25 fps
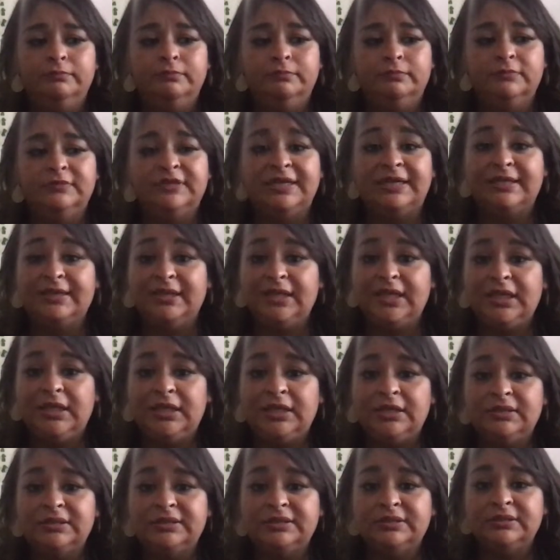
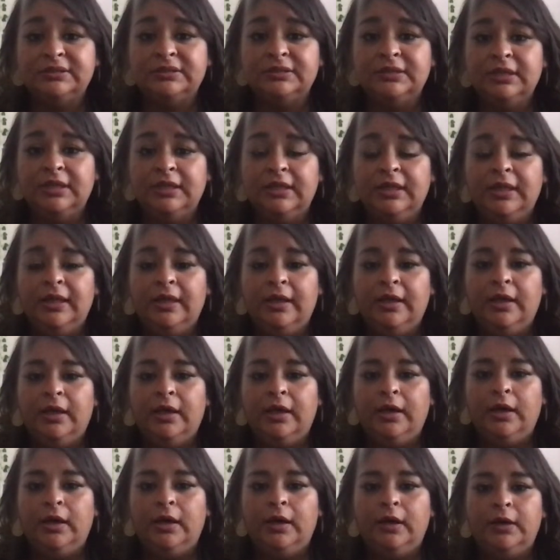techniques,
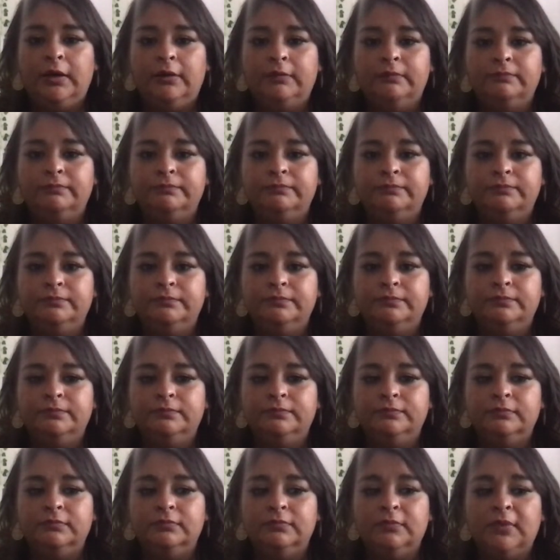
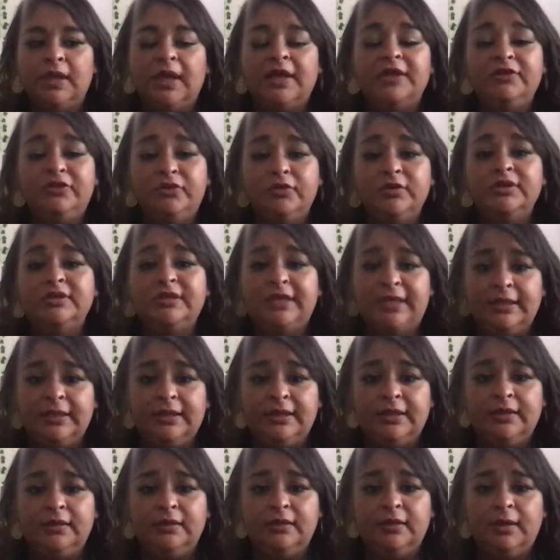I do it
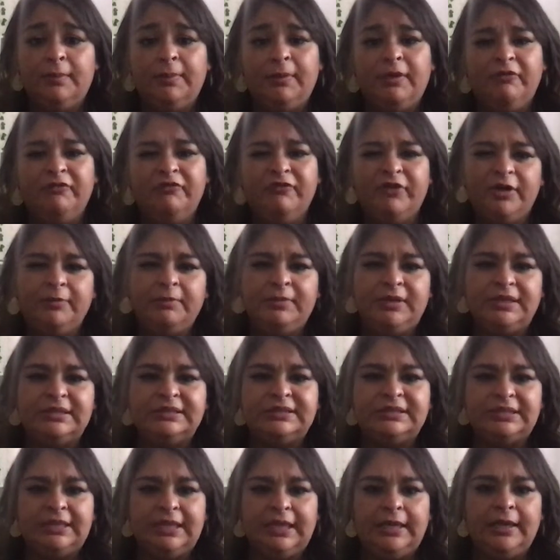daily, about 5 minutes a
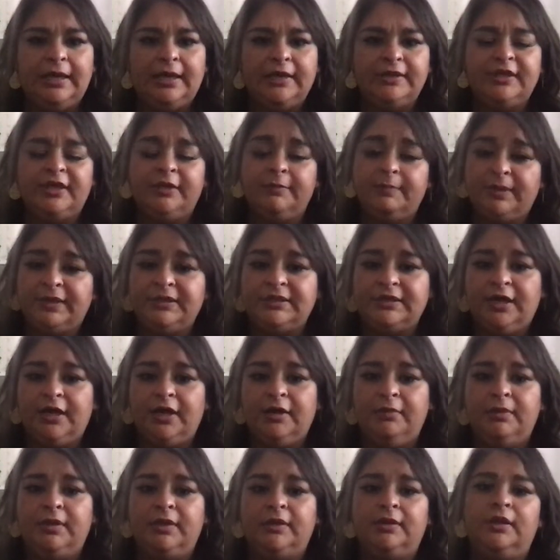day. I take my time
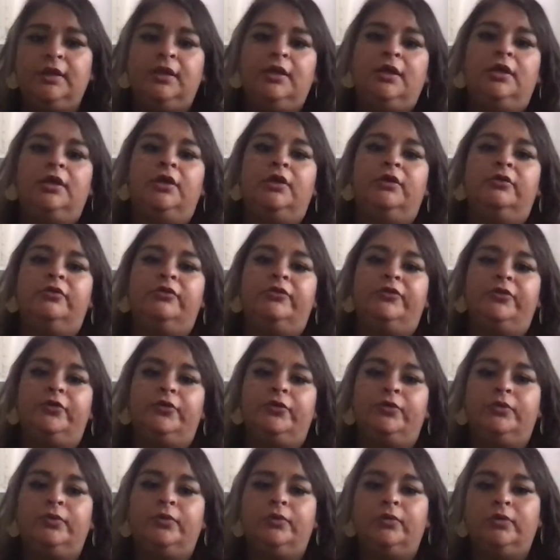and
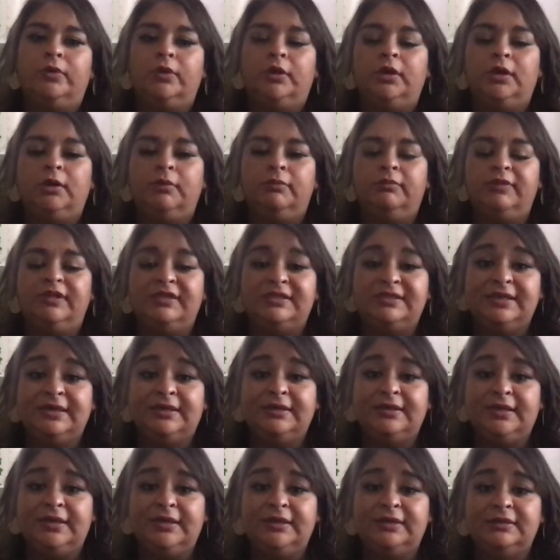do these
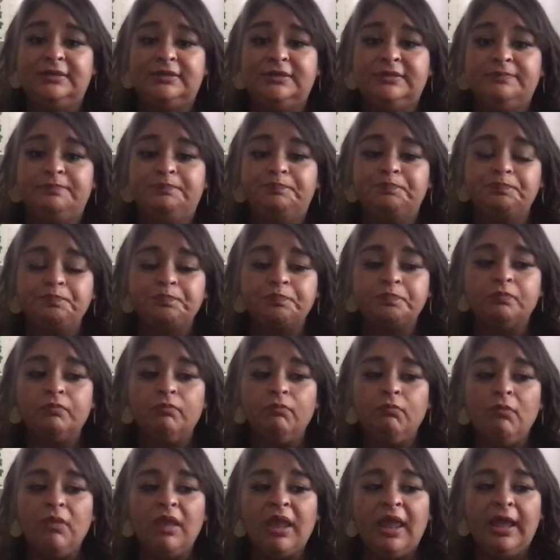techniques.
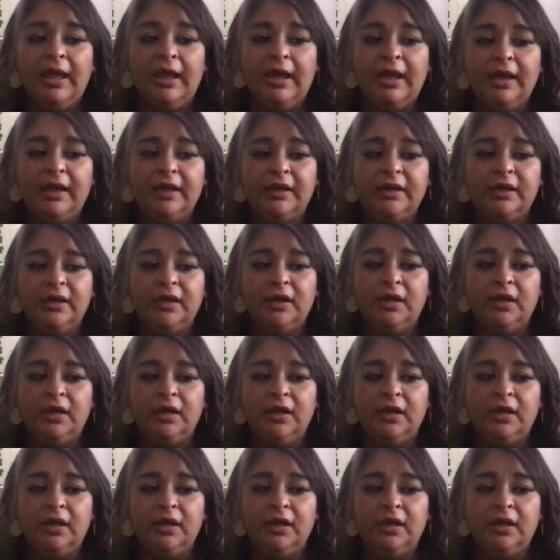And